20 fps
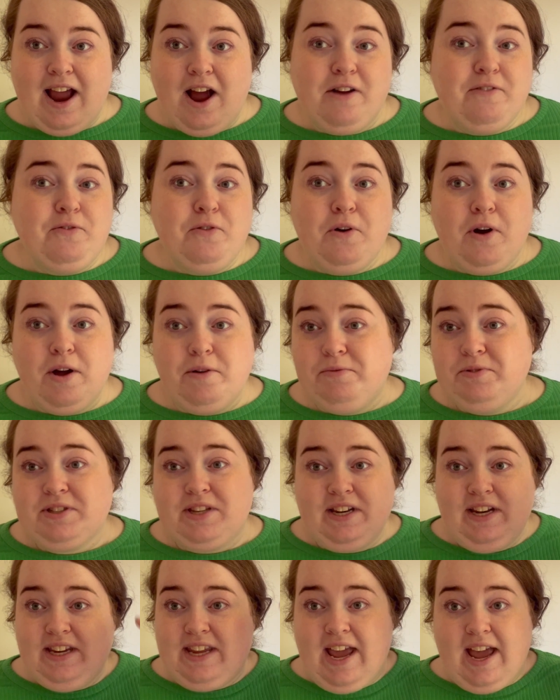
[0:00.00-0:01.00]
I thought I was
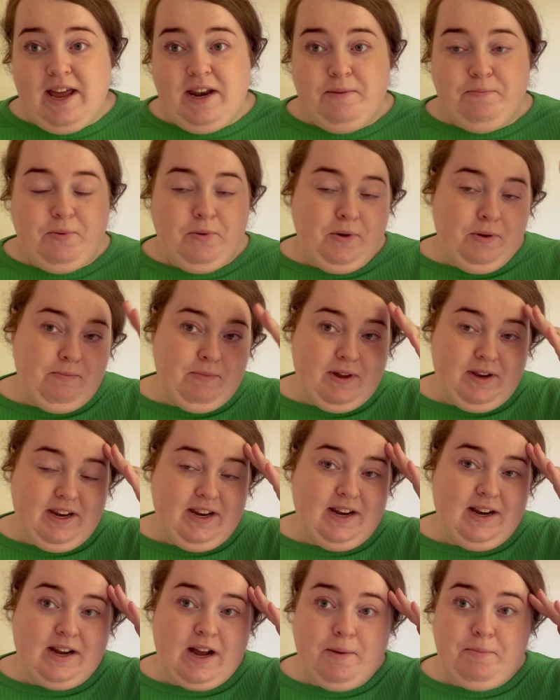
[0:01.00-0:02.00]
going to get an appointment
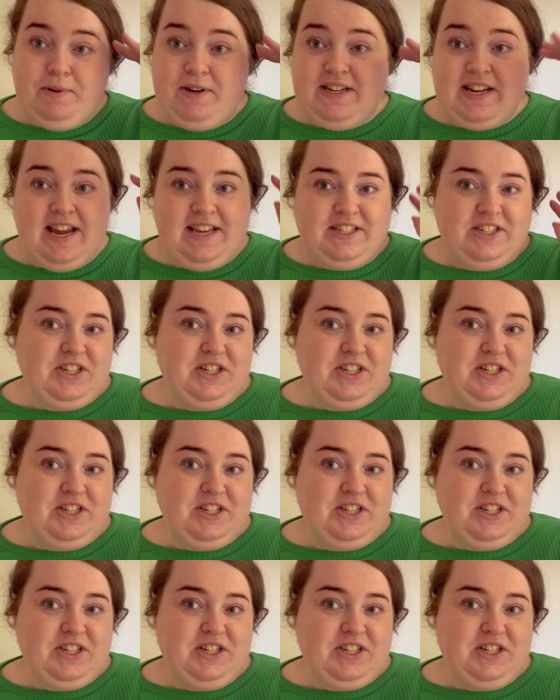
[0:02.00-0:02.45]
in a couple of days,